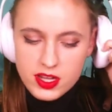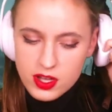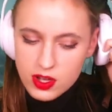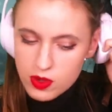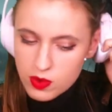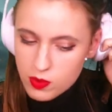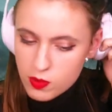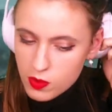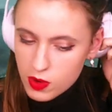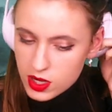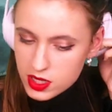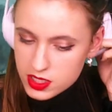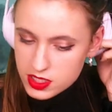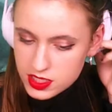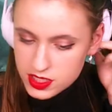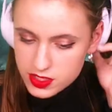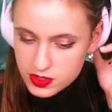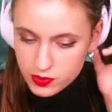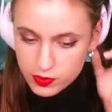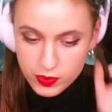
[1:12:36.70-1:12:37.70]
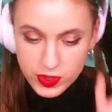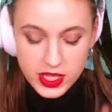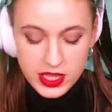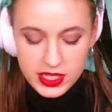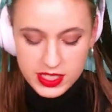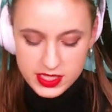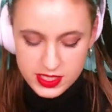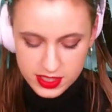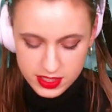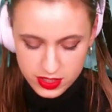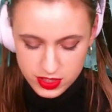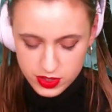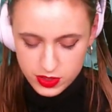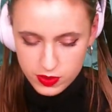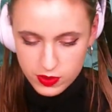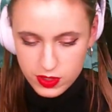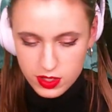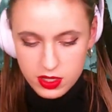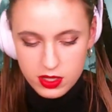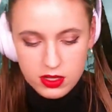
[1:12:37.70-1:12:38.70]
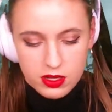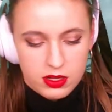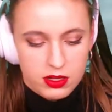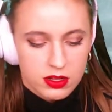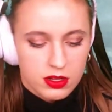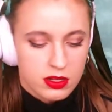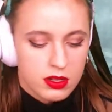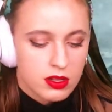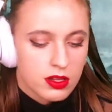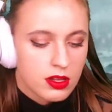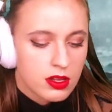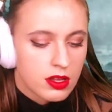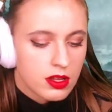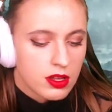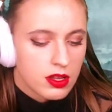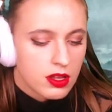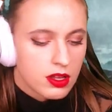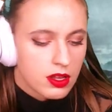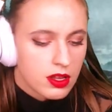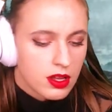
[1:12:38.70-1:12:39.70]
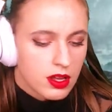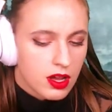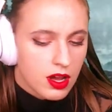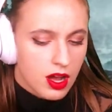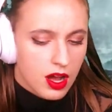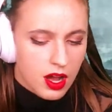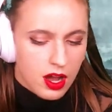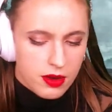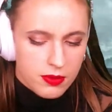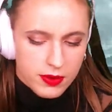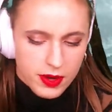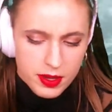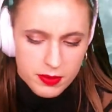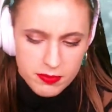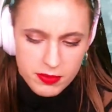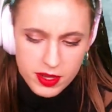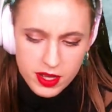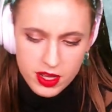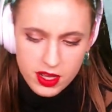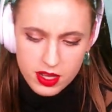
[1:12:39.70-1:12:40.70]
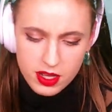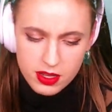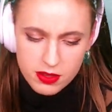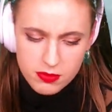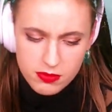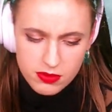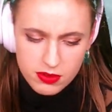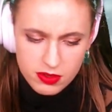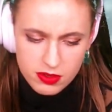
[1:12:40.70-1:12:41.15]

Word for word: don't want to re-listen to it. All Right, Bub.